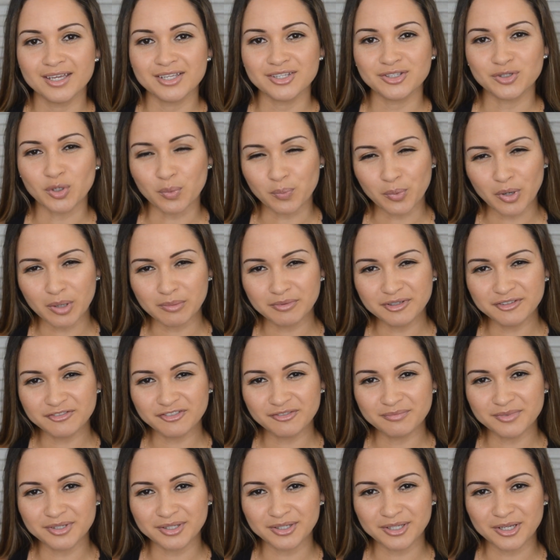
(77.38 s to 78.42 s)
You're probably
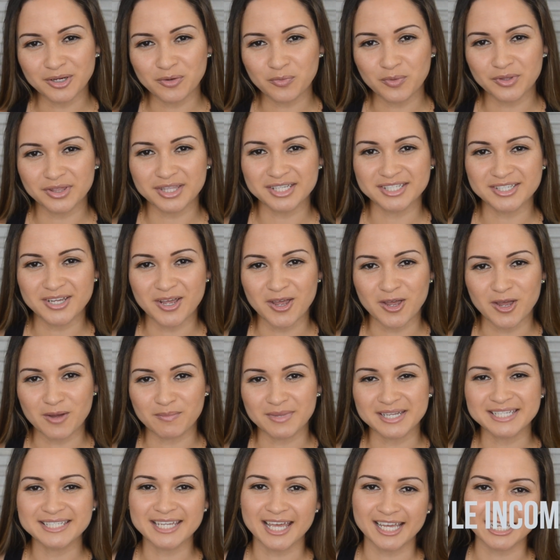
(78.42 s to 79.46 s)
familiar with the term
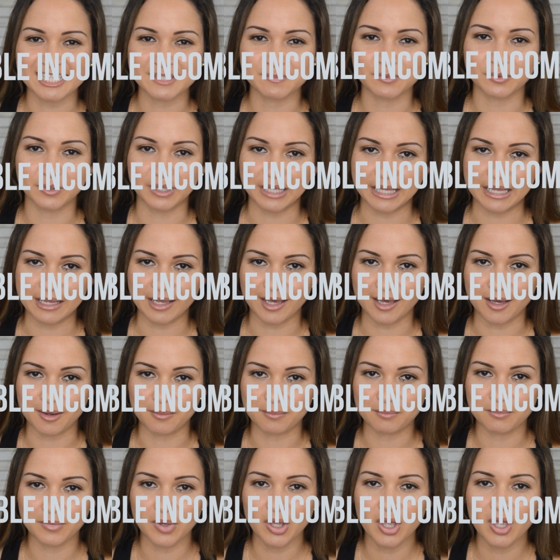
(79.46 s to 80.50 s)
taxable income,
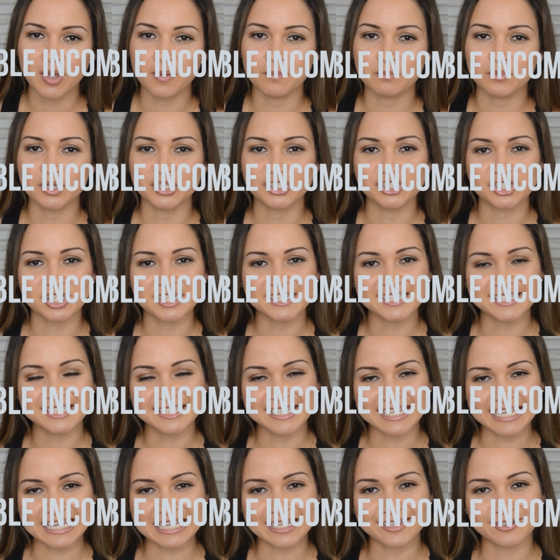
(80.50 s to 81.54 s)
but just
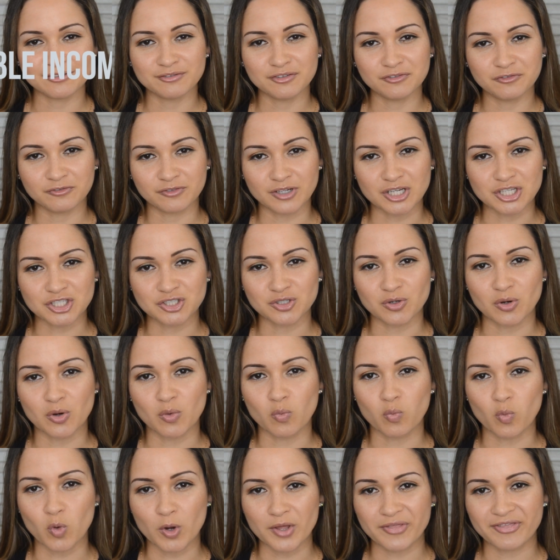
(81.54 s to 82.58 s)
need a refresh on
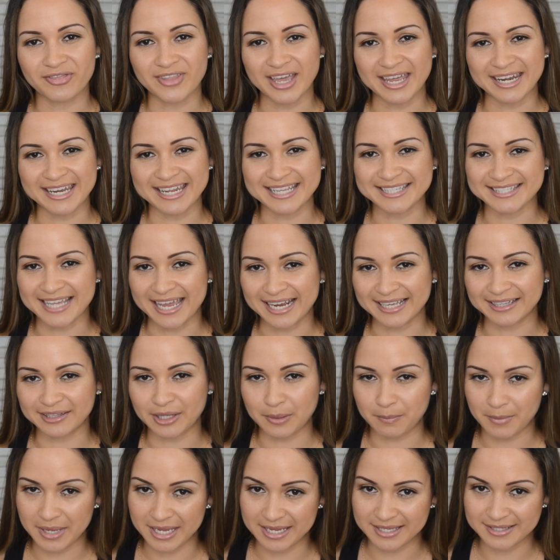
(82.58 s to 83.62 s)
what that exactly
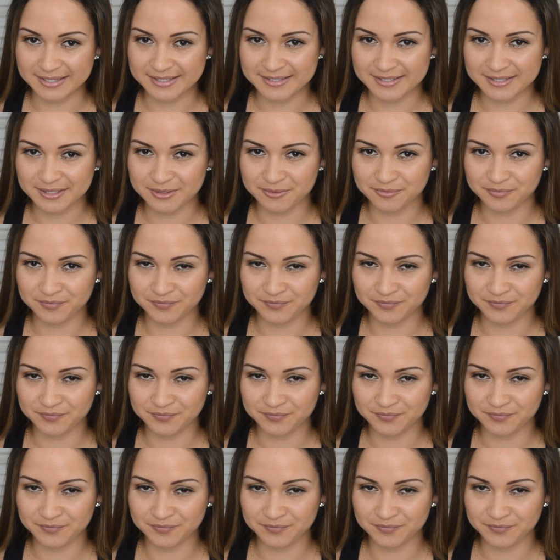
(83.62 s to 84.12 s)
means.